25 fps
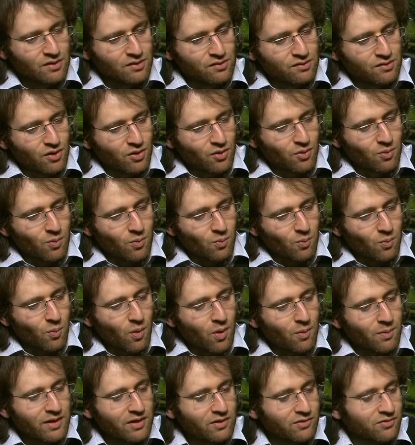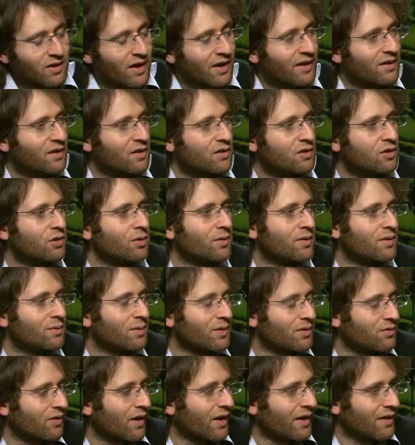So what we're trying to do is
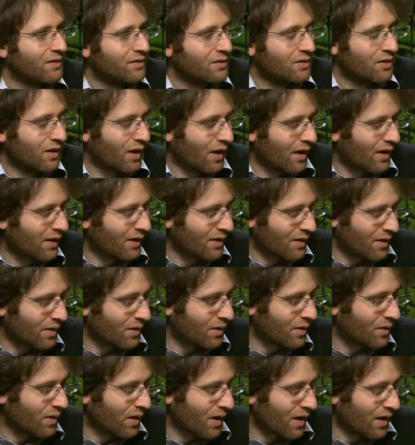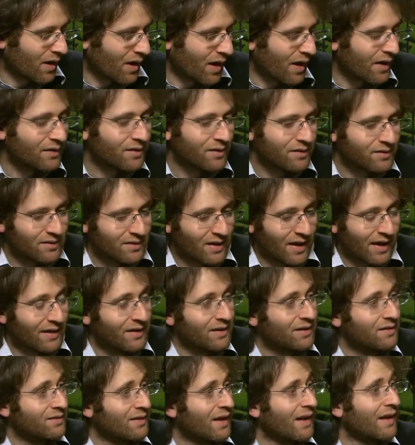we're trying to
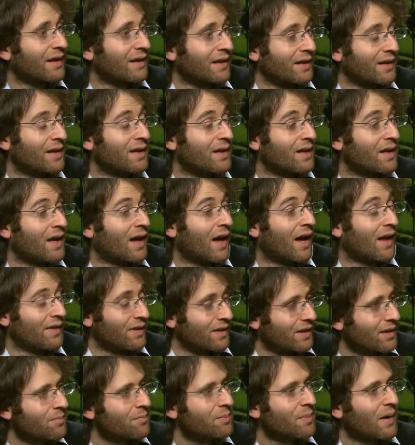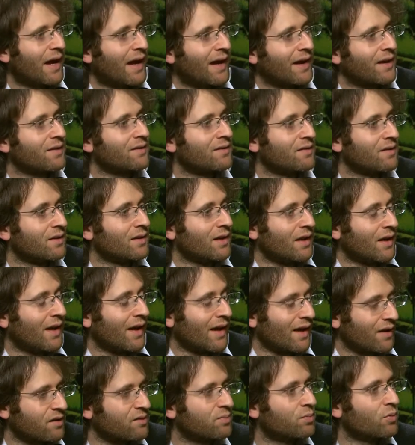understand exactly the impacts that
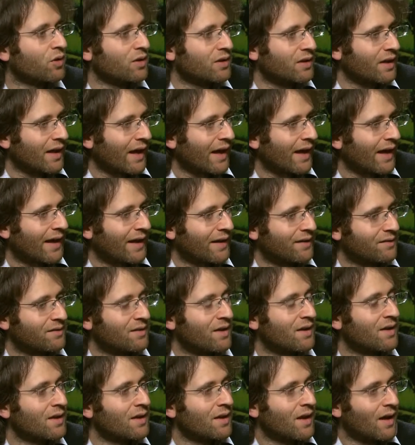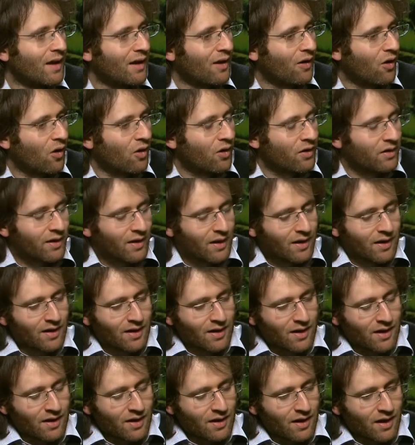exporting has on
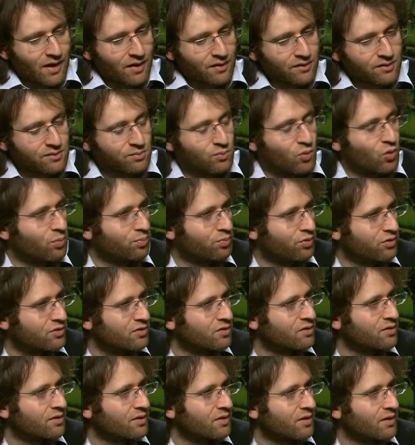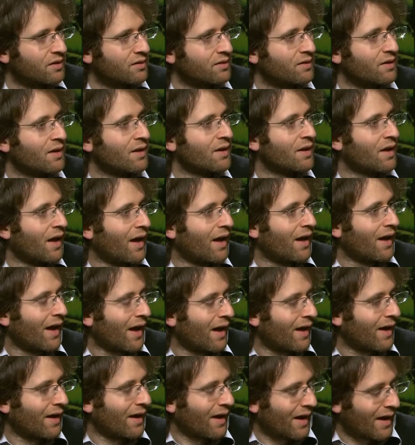our small producers
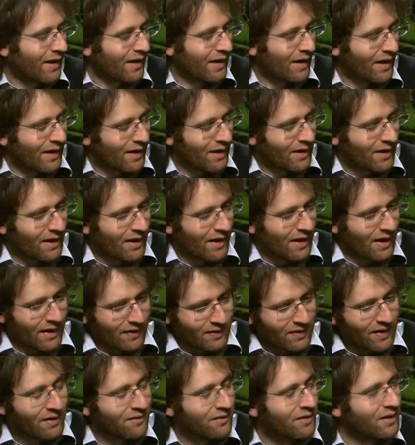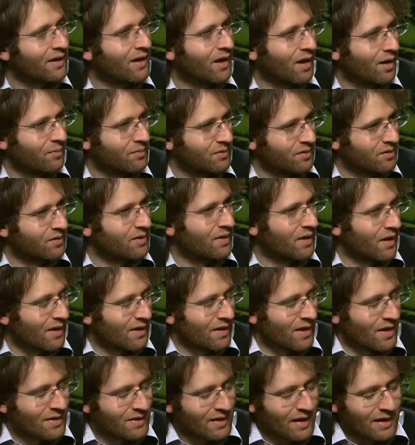and their incomes
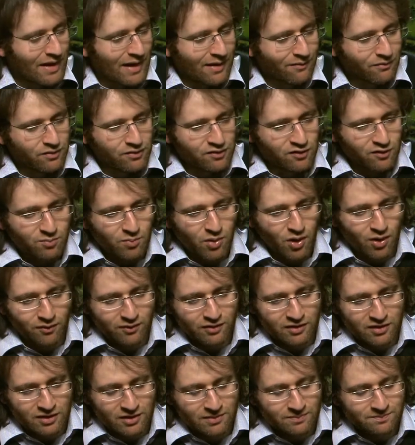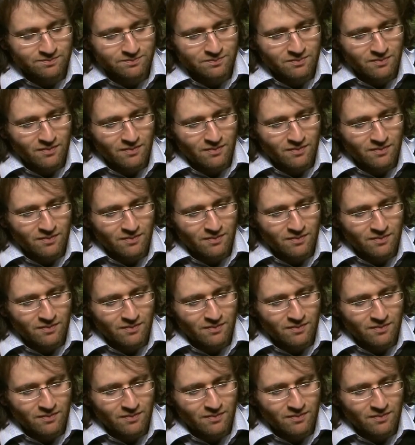and their levels of poverty.